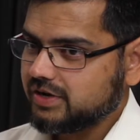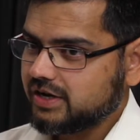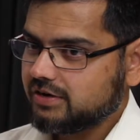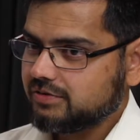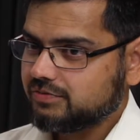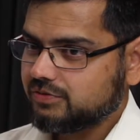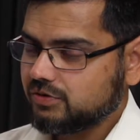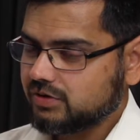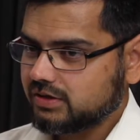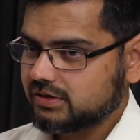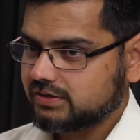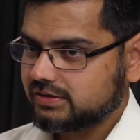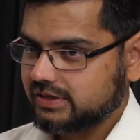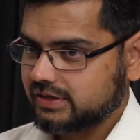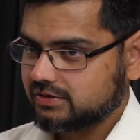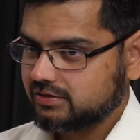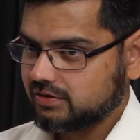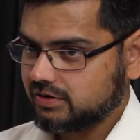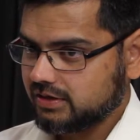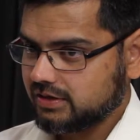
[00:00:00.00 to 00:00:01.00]
main focus
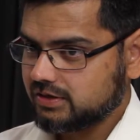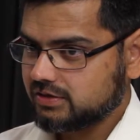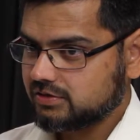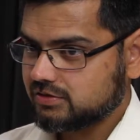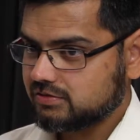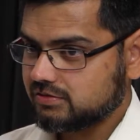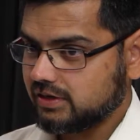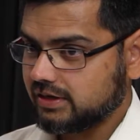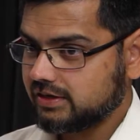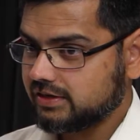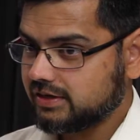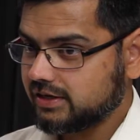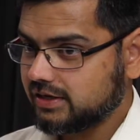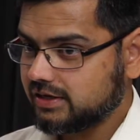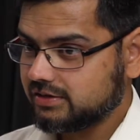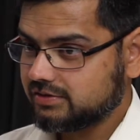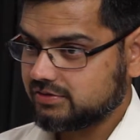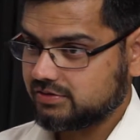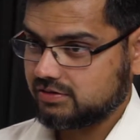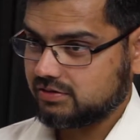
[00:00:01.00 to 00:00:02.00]
actually is to
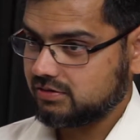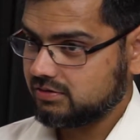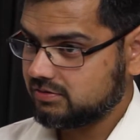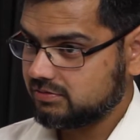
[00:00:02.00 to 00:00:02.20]
engage